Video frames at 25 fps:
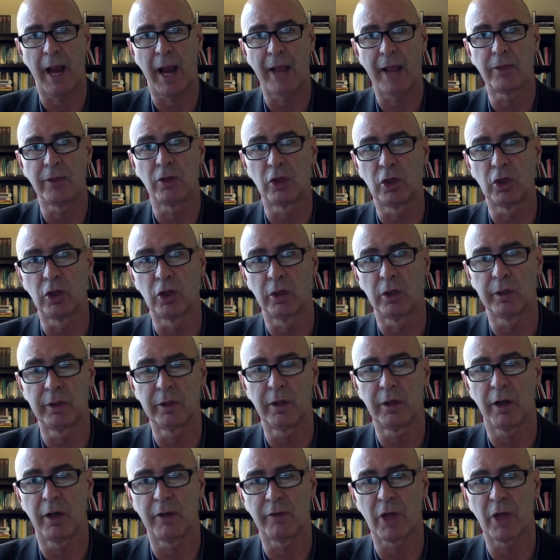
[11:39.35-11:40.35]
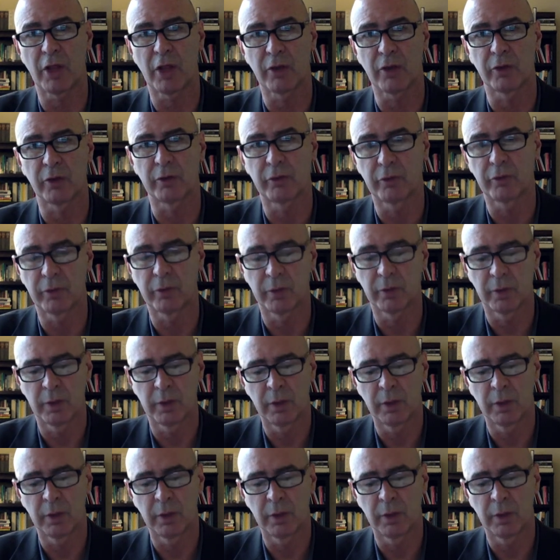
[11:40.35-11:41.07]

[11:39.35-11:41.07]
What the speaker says: and the good of others.